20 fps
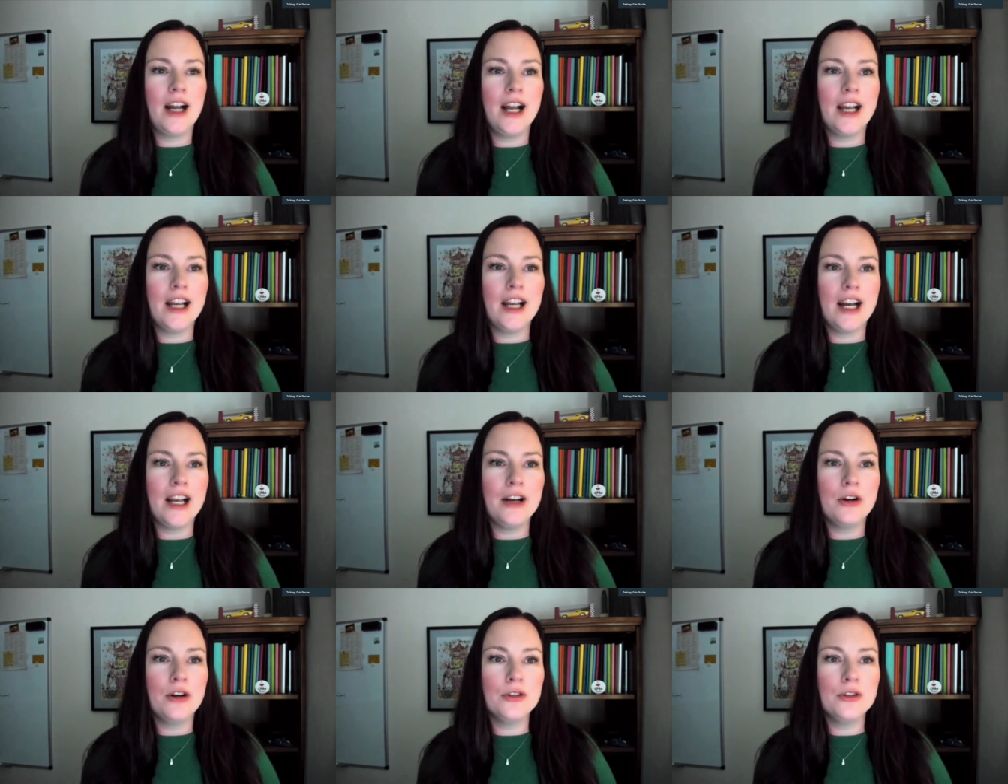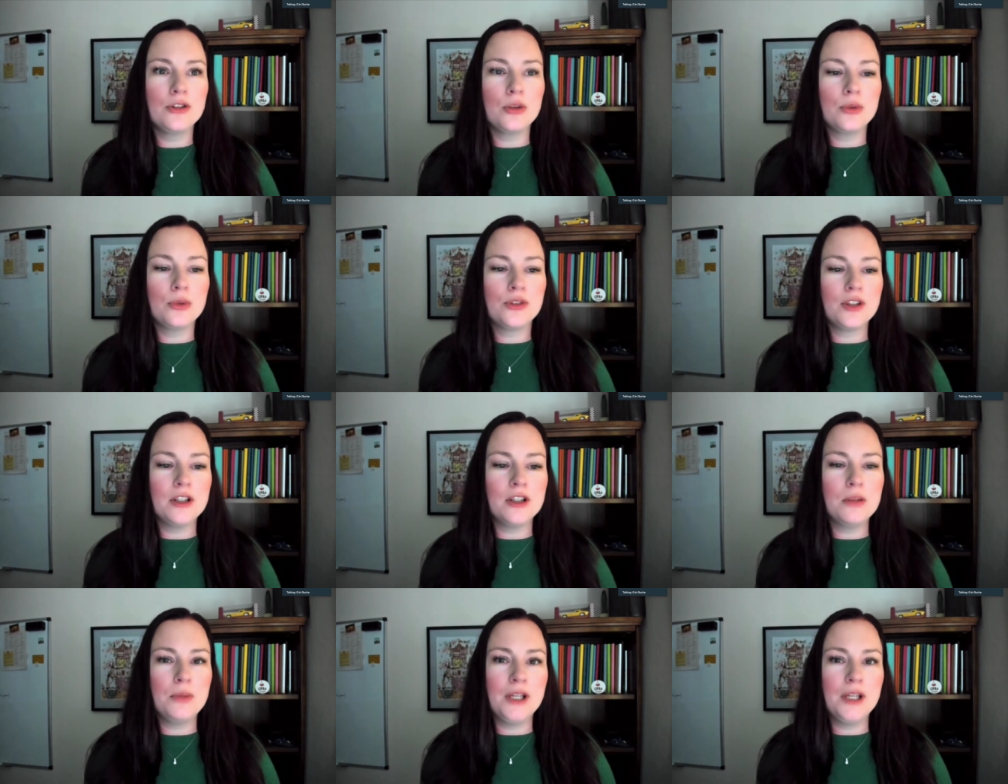I also
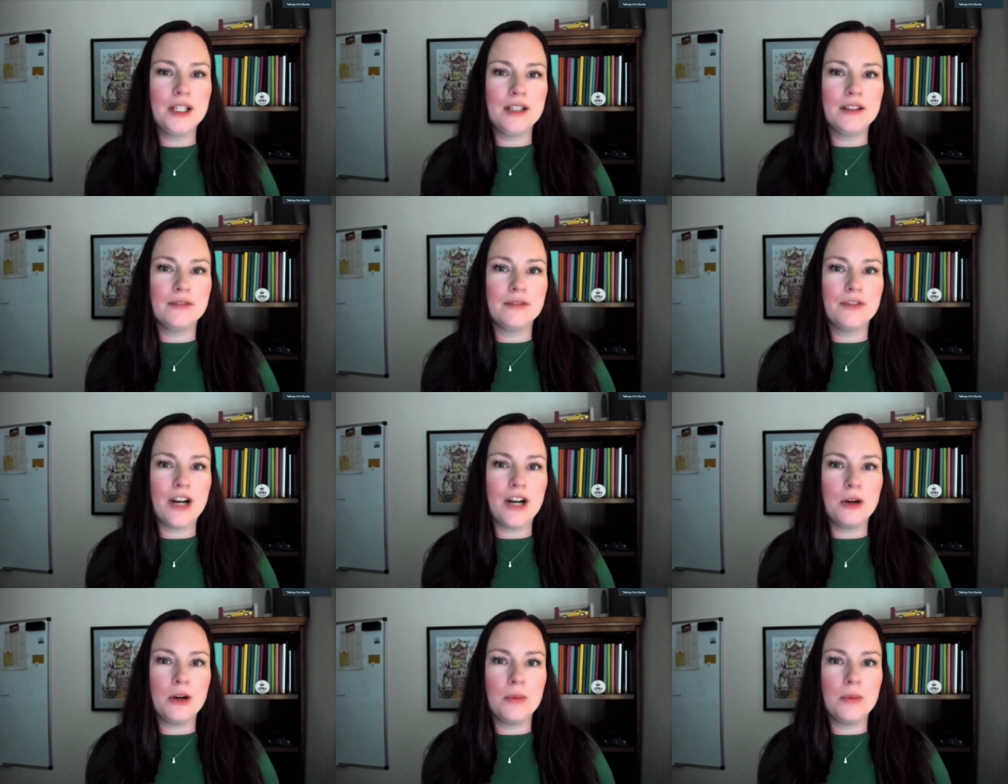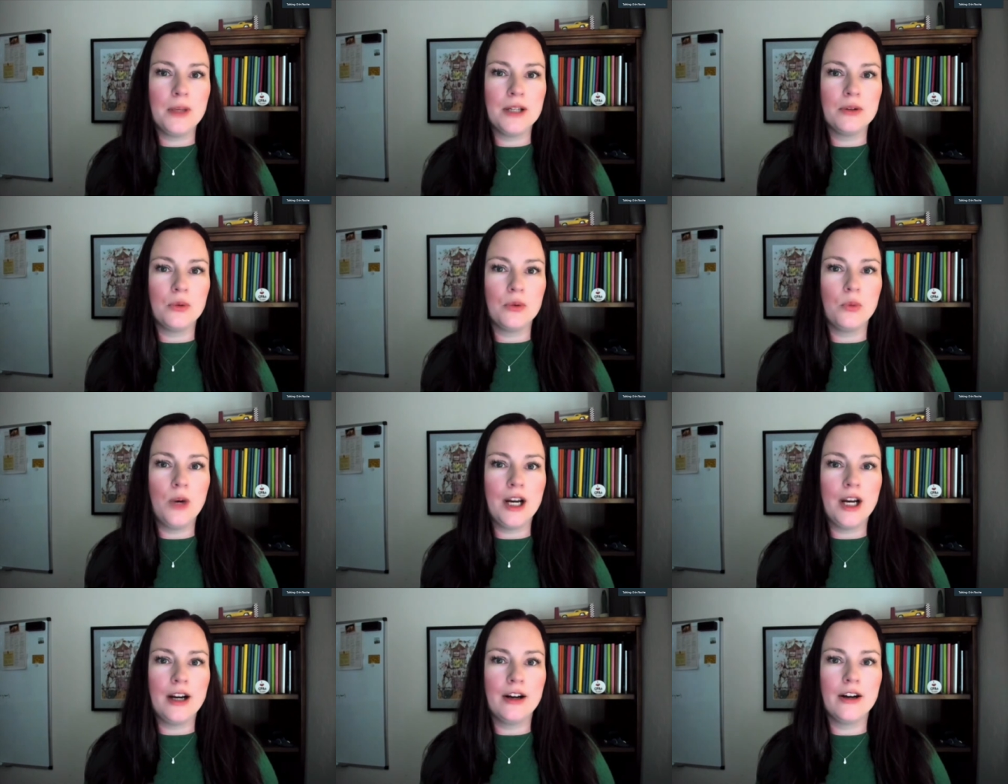was going to be in an
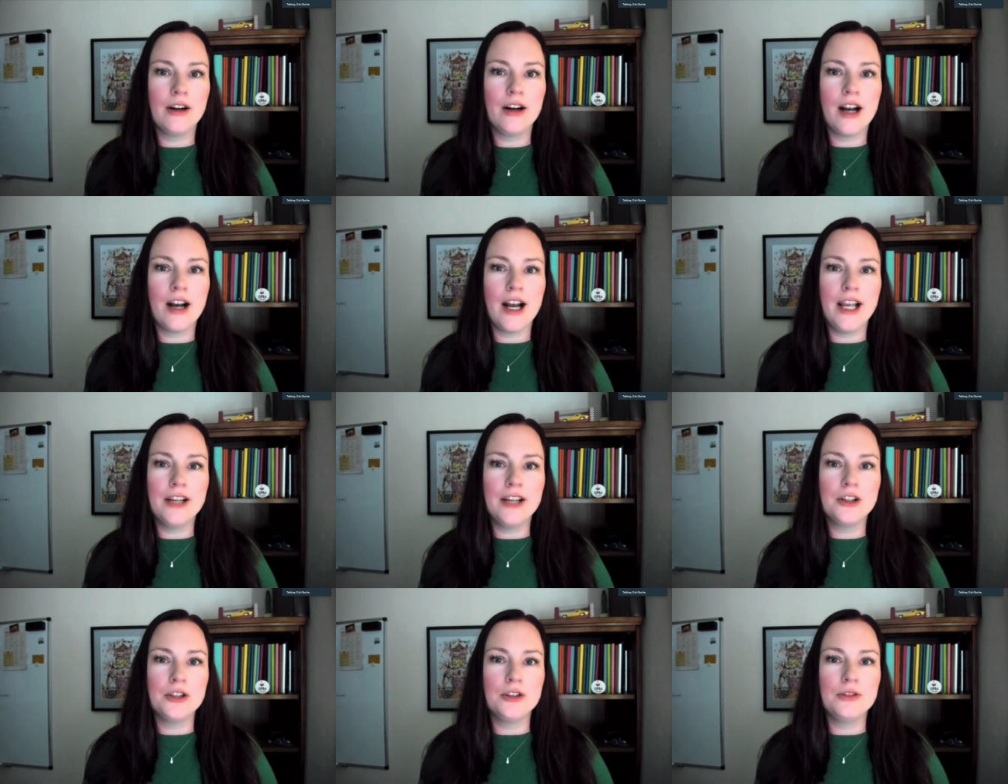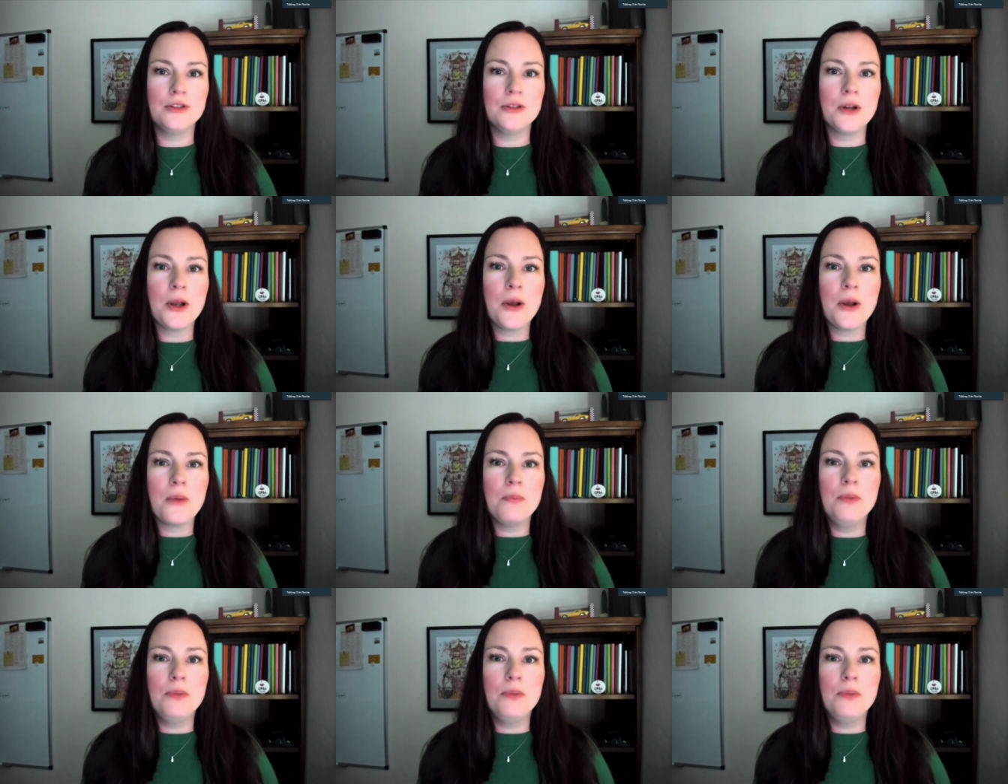environment where I could